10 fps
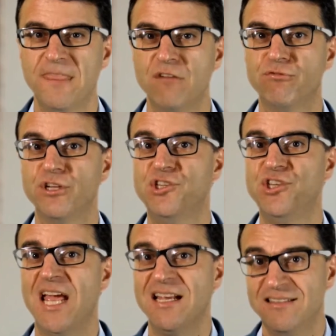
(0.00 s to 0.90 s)
They've
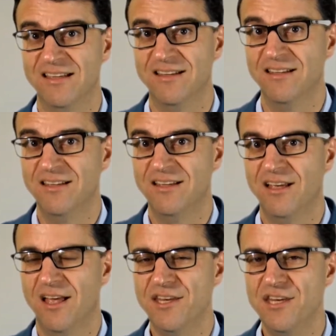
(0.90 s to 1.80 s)
rejected
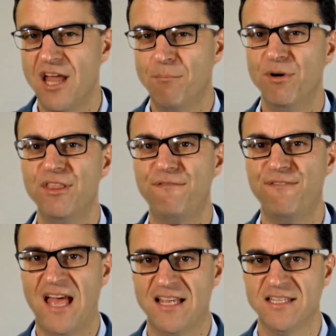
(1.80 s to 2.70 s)
a number of the
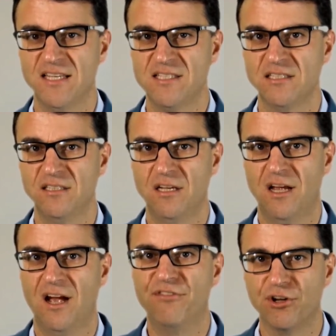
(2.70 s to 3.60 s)
facets
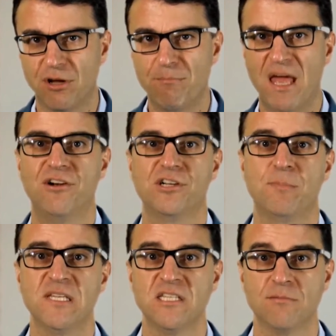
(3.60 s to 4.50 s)
of their competitors'
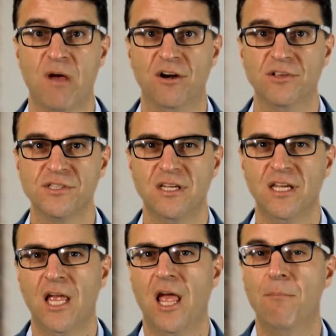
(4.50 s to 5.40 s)
business models
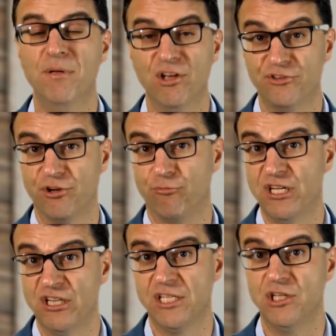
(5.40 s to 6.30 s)
and built a
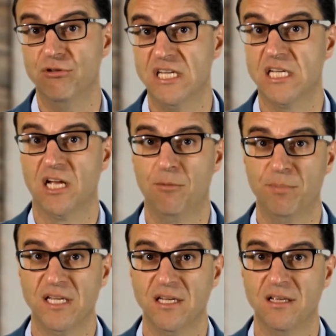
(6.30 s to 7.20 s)
really unique
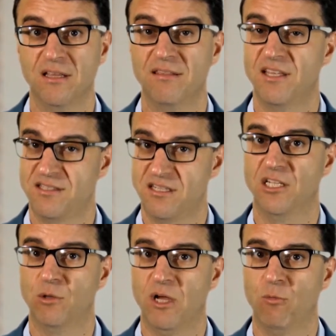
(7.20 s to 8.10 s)
company that's
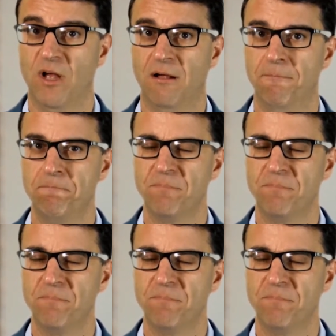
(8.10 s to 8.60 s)
done quite well.